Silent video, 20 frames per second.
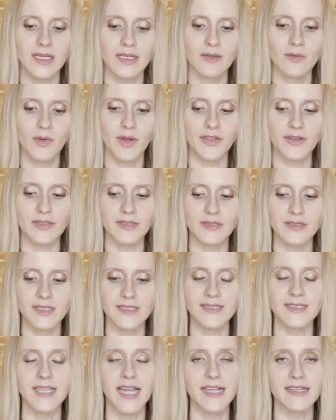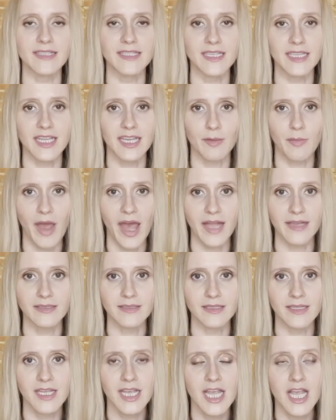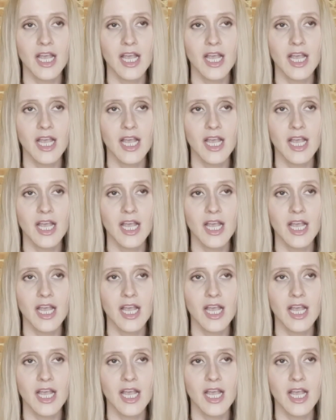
whether it's likely to get a patent.